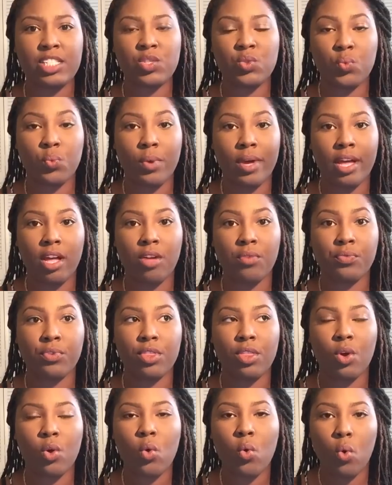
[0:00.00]
as well,
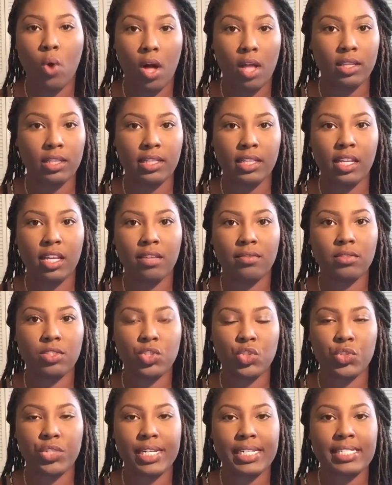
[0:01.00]
for the quality of the
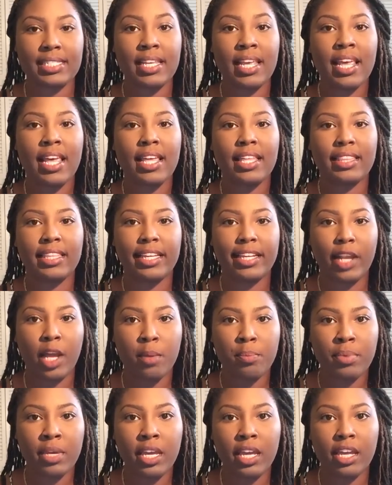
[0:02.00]
dress that
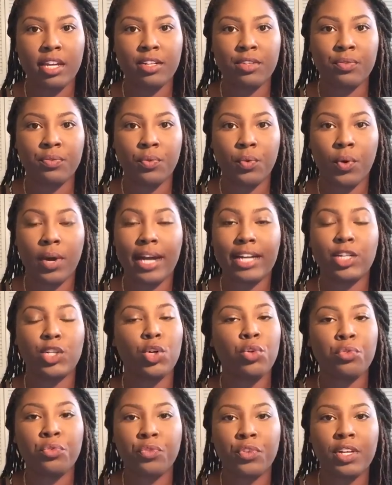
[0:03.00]
I paid for, I
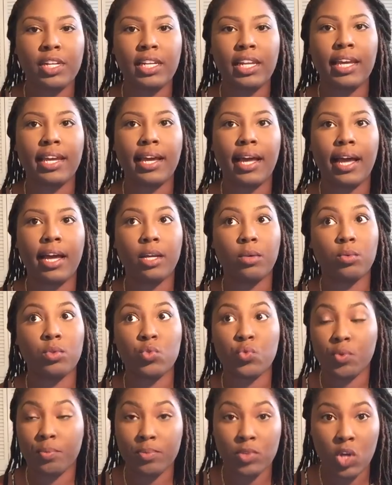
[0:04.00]
don't feel like I
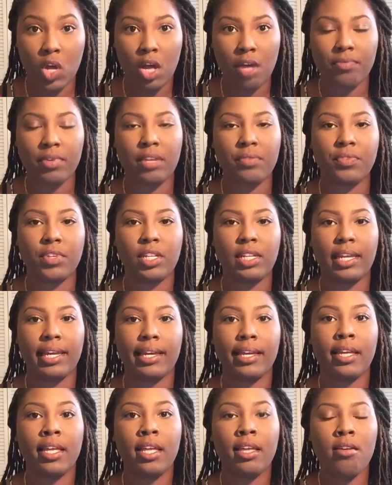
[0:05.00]
was ripped off. I feel like